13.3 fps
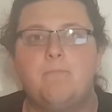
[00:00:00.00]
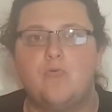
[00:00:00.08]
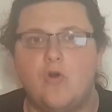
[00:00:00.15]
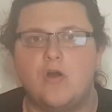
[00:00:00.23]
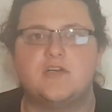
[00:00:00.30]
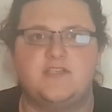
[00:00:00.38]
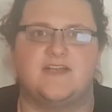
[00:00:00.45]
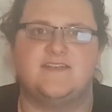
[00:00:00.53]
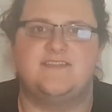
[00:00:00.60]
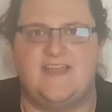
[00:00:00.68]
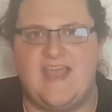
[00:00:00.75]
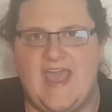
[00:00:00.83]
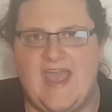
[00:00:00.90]
Brock
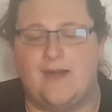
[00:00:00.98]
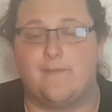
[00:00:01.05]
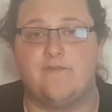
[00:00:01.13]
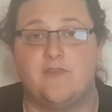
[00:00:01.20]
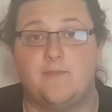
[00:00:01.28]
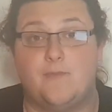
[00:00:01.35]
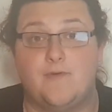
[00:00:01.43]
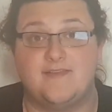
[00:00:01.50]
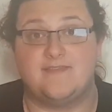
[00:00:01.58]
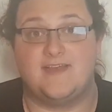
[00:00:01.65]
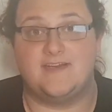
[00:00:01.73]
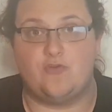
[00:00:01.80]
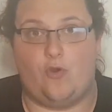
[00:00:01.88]
doesn't get angry with the boys
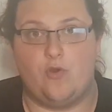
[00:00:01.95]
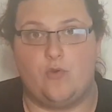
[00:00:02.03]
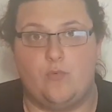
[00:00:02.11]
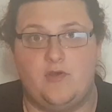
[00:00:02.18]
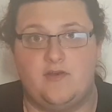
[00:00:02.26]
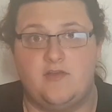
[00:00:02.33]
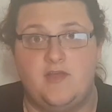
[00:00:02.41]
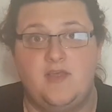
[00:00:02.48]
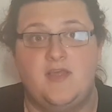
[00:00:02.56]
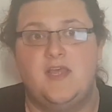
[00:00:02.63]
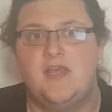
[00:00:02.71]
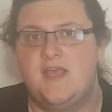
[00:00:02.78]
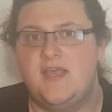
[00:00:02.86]
like Doc would.
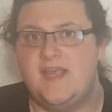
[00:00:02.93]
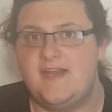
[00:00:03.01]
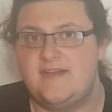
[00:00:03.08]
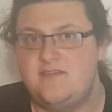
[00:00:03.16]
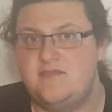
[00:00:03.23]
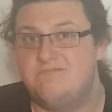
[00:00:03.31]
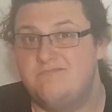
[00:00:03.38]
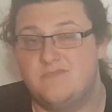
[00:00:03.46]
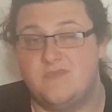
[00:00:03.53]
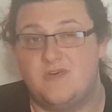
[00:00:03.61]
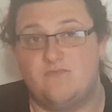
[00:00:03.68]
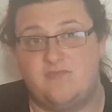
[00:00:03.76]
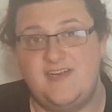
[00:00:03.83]
He's
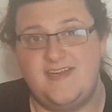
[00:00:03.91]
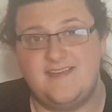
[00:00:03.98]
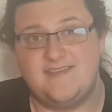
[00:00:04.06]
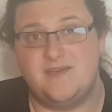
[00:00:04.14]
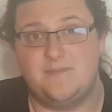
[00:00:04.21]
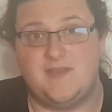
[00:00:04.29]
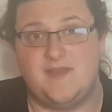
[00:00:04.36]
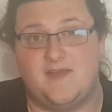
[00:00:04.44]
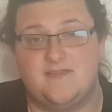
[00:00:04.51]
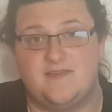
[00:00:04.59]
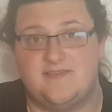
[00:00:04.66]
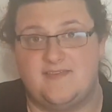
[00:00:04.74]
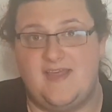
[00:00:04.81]
reasonably
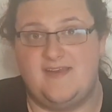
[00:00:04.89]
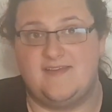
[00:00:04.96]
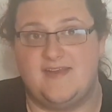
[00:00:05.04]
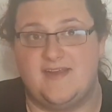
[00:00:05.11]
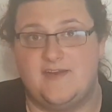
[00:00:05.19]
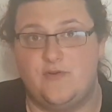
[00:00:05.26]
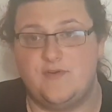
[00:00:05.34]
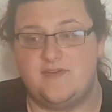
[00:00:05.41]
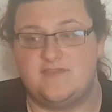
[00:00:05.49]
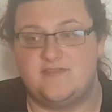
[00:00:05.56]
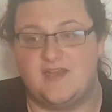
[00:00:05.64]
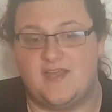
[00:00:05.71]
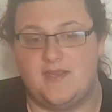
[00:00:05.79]
understanding, and
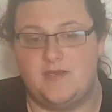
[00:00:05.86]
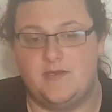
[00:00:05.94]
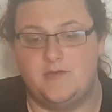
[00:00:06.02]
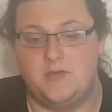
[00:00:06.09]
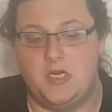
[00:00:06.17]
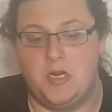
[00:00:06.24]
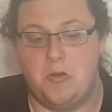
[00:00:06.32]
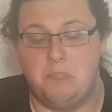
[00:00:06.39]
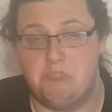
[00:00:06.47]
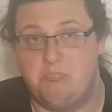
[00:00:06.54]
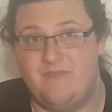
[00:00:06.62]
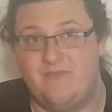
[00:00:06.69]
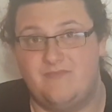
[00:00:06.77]
honestly,
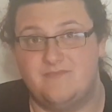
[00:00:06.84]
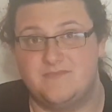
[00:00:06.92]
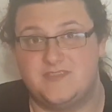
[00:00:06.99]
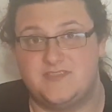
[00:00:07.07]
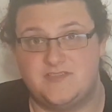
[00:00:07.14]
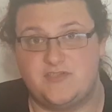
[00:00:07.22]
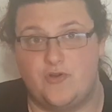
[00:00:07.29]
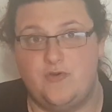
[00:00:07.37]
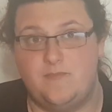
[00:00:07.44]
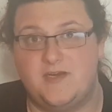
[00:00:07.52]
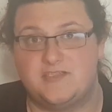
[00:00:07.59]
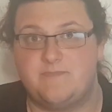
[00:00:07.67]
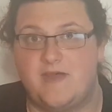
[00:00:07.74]
so
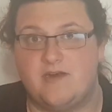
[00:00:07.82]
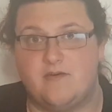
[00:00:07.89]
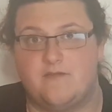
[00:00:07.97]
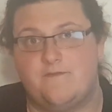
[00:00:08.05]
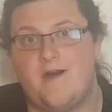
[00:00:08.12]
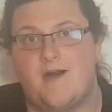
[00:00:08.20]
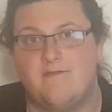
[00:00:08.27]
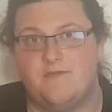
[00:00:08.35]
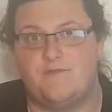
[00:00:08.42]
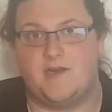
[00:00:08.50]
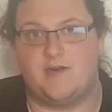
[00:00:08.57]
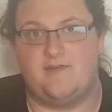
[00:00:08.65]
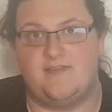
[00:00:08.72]
much better a father
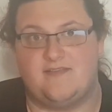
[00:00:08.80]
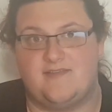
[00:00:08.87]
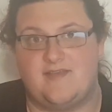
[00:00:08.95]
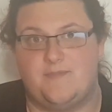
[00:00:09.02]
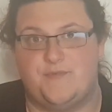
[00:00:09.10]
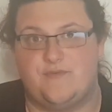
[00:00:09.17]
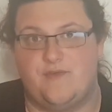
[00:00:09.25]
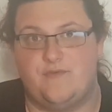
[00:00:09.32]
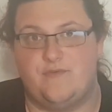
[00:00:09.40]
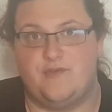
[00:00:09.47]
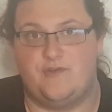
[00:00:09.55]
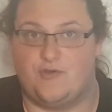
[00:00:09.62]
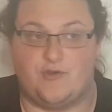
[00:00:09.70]
figure in this episode
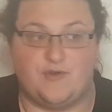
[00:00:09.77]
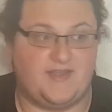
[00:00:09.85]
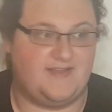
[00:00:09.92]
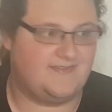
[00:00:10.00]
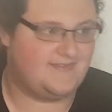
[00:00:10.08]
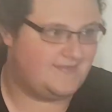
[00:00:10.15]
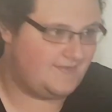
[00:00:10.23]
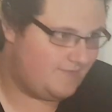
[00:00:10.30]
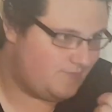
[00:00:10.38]
than Doc is.